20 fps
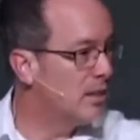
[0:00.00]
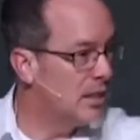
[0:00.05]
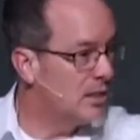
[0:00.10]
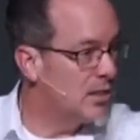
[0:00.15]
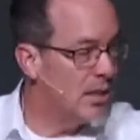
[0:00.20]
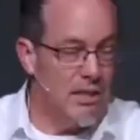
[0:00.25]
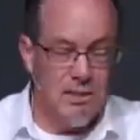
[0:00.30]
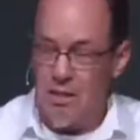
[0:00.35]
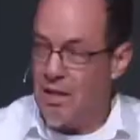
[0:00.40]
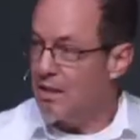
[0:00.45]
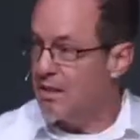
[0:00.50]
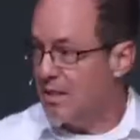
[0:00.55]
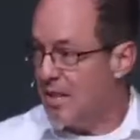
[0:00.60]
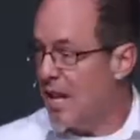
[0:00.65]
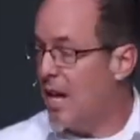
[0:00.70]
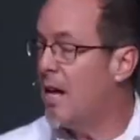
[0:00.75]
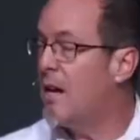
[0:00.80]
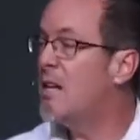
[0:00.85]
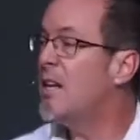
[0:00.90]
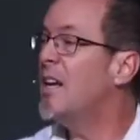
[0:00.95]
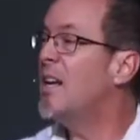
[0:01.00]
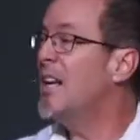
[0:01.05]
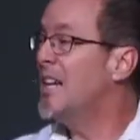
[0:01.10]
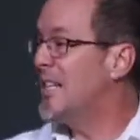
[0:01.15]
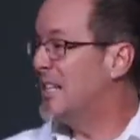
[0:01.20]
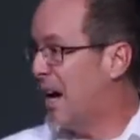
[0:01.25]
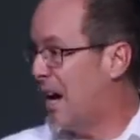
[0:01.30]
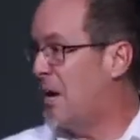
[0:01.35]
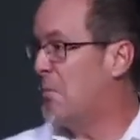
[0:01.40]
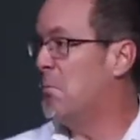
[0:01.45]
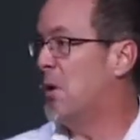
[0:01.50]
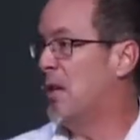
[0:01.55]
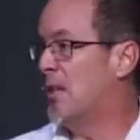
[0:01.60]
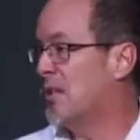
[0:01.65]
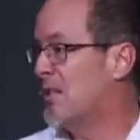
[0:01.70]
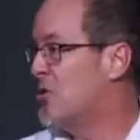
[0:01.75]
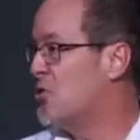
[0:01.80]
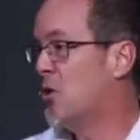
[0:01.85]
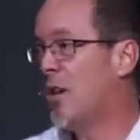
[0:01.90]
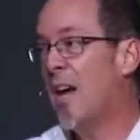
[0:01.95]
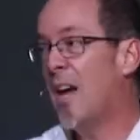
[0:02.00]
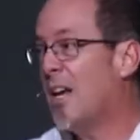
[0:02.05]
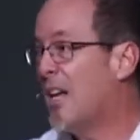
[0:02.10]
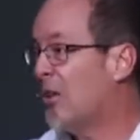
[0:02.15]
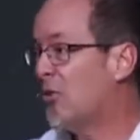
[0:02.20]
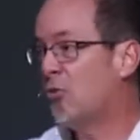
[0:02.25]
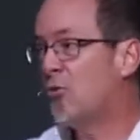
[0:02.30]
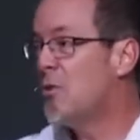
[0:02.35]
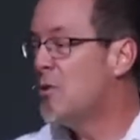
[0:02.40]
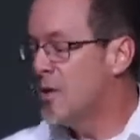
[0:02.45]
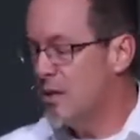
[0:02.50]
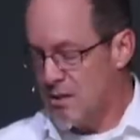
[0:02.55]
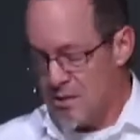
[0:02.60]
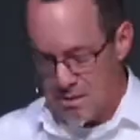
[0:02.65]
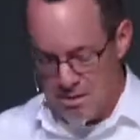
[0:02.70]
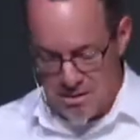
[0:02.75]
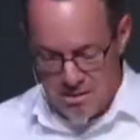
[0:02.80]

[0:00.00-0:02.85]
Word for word: It's, it's a lead indictment. You can't get through it.